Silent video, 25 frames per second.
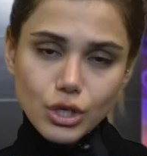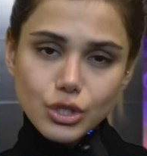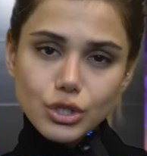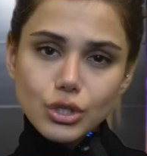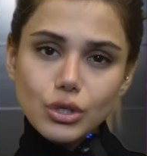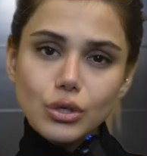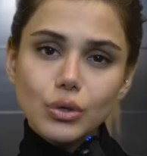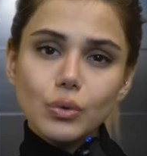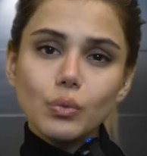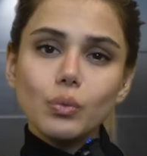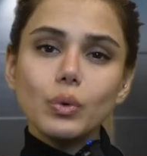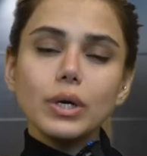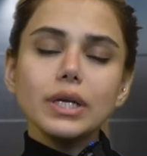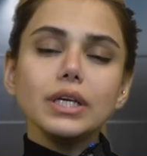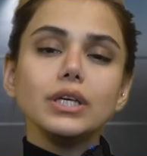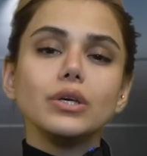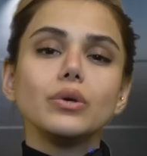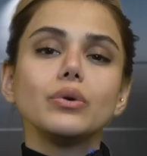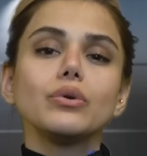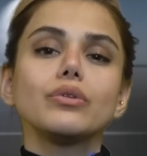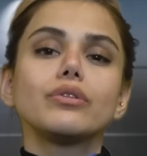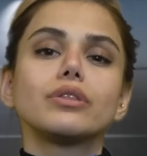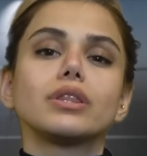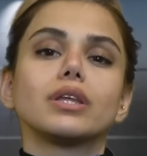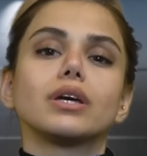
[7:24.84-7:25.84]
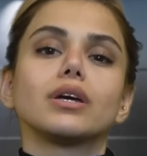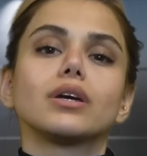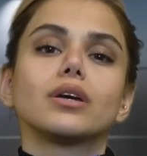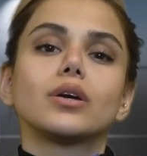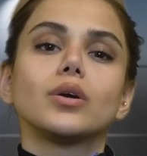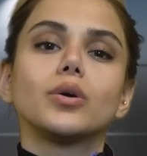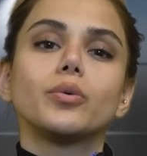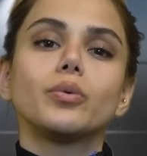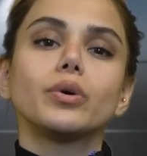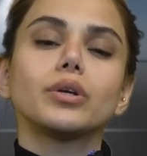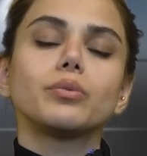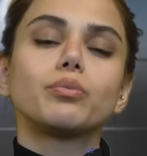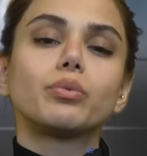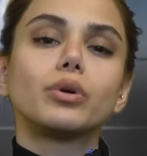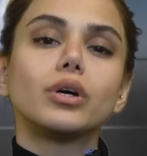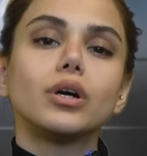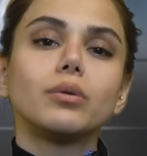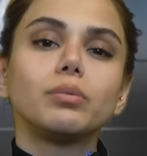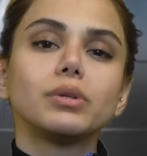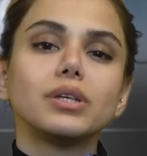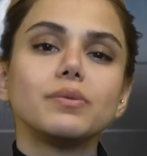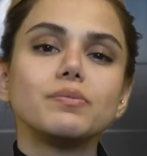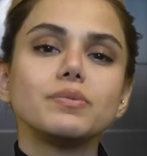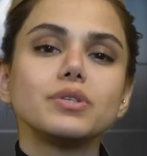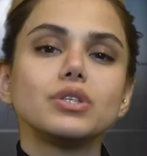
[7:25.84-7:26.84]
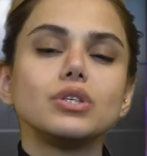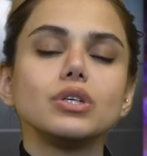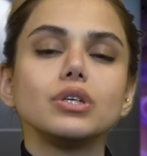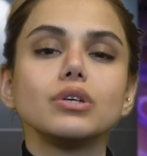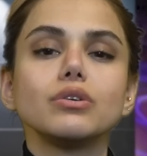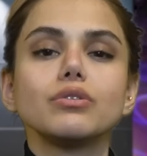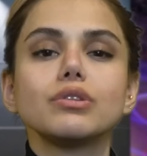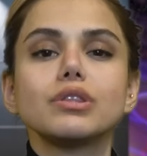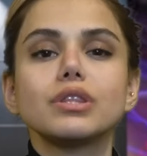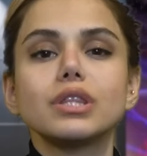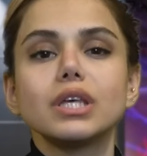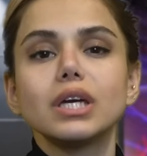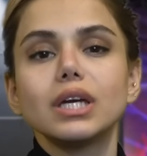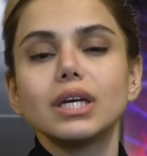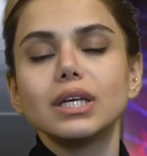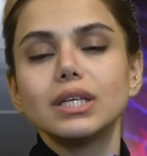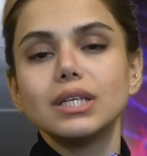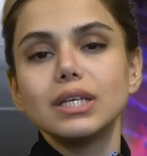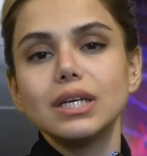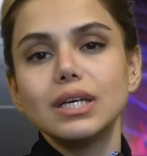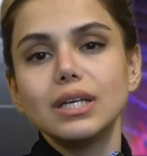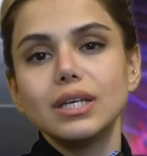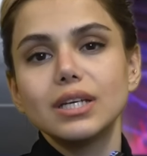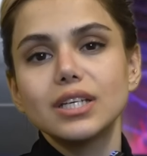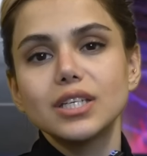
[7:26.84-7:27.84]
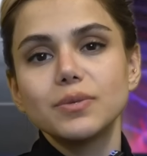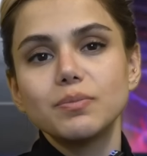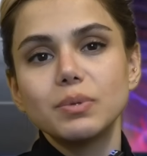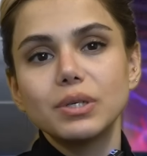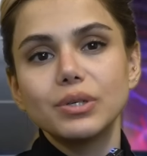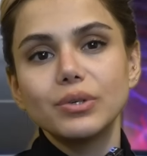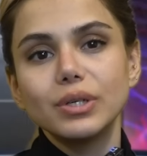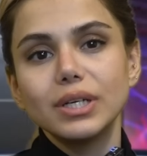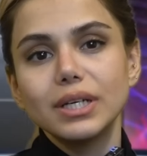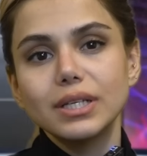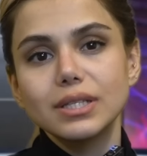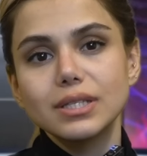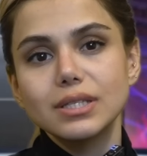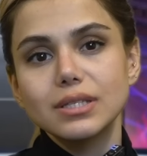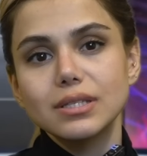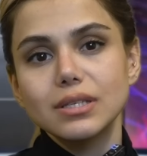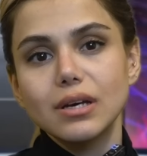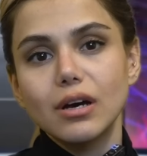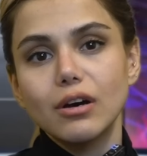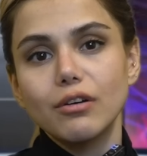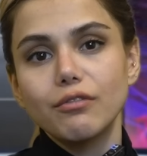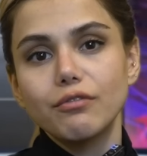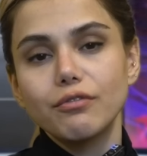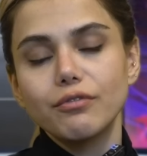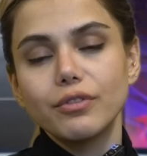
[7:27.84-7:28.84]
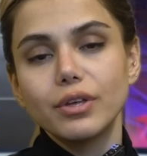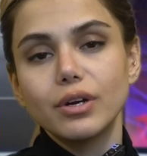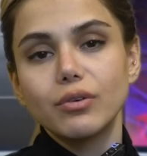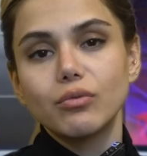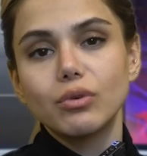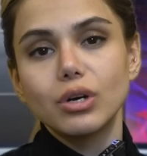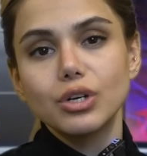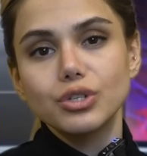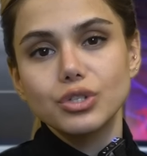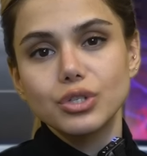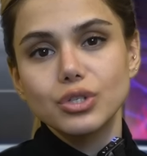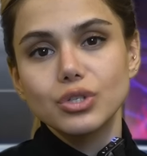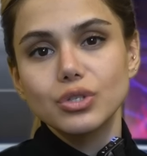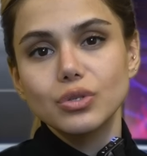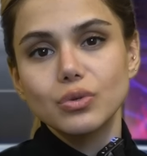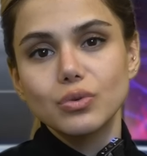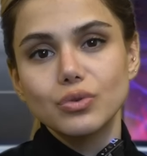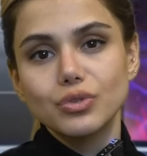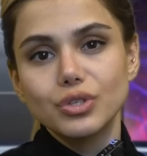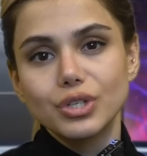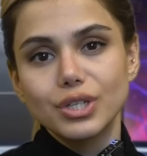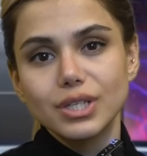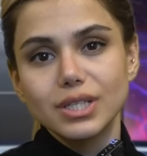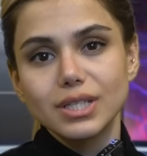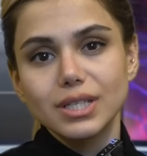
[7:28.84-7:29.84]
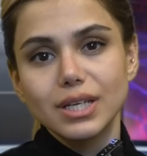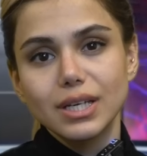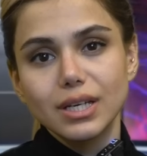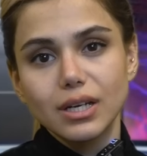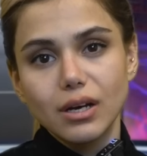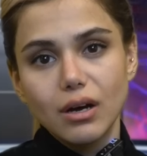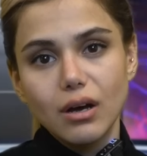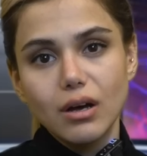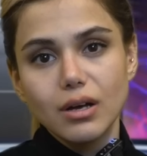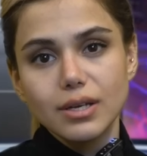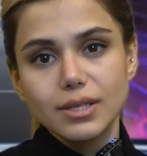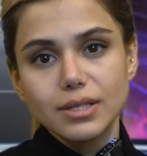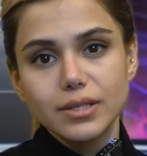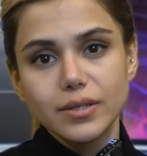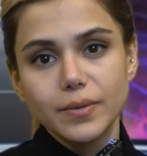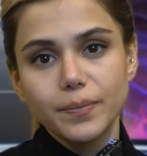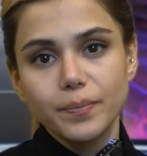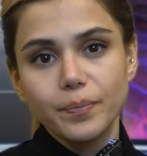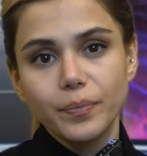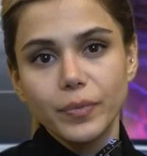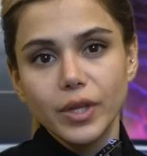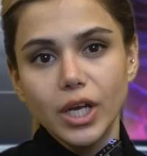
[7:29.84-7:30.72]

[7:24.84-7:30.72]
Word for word: So, what do you think? What problems do you think the inexperience of the Russian soldiers can cause?